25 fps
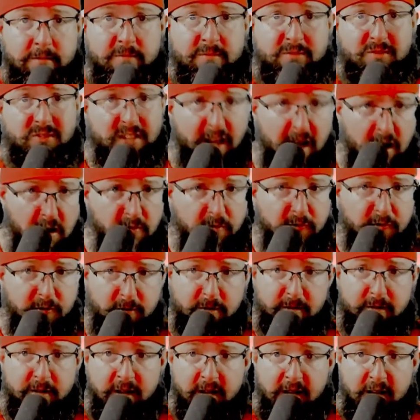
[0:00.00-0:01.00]

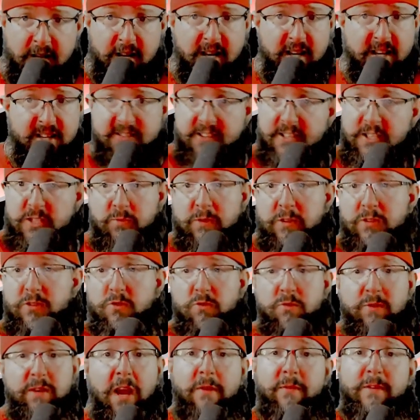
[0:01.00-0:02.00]
Doubtful, since we do
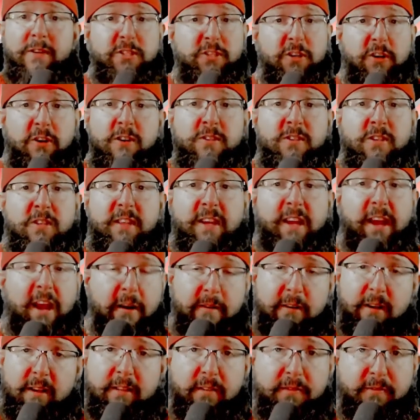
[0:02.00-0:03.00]
not return to the
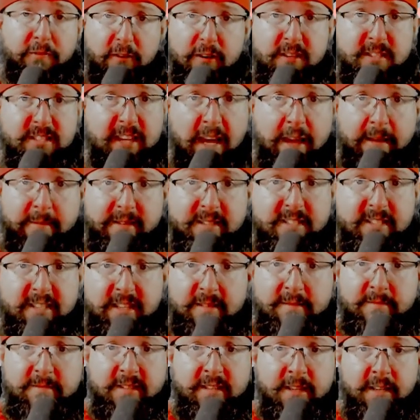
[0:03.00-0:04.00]
area of the first game, it seems.
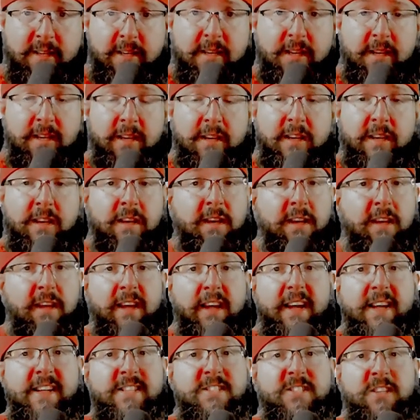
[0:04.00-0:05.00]

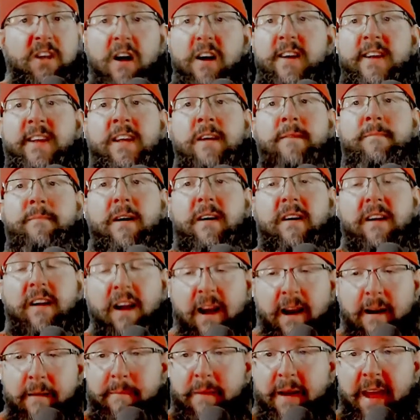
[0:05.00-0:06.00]
In talking about
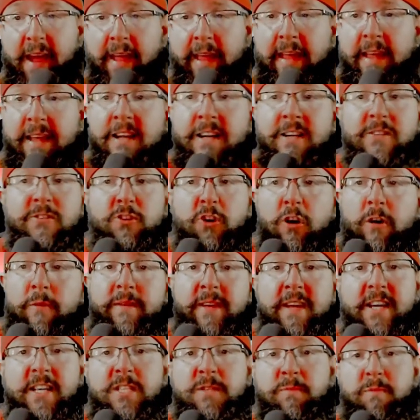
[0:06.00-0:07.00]
combat, Tobi
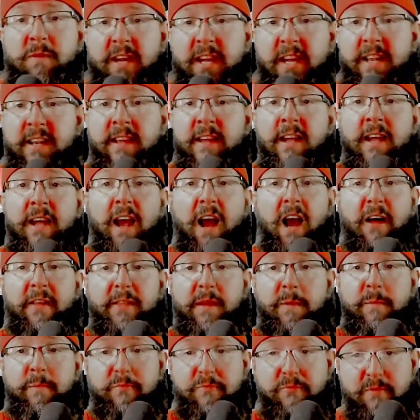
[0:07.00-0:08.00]
explained how they
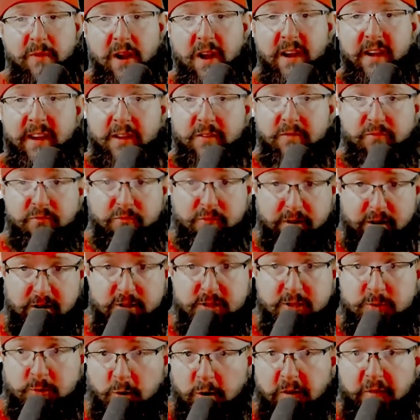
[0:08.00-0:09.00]
brought in real
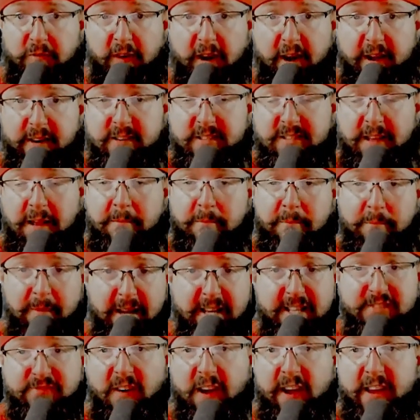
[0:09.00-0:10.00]
sword fighters and
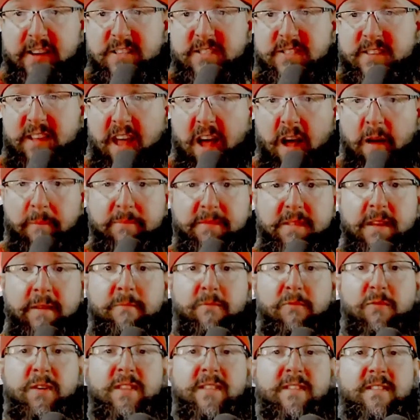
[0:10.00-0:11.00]
mace fighters to help them
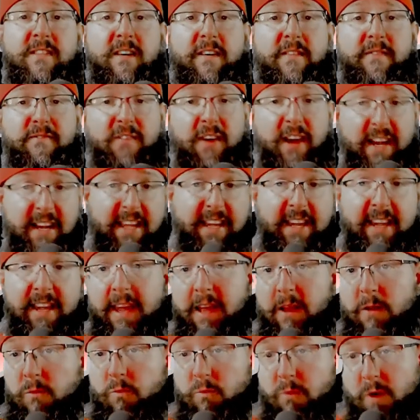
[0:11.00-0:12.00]
with the fighting,
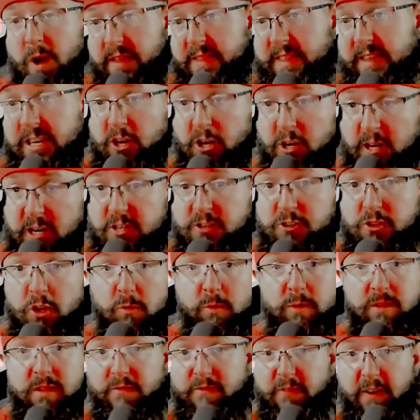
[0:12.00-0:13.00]
and while they couldn't do
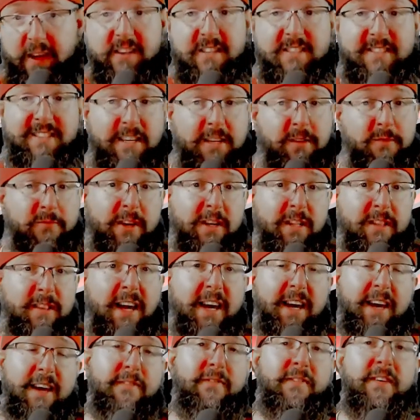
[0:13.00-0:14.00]
what the fighters did in real
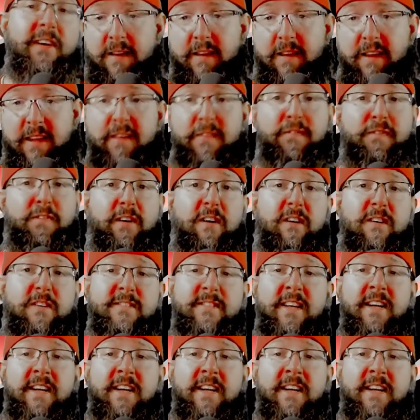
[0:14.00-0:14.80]
life, he feels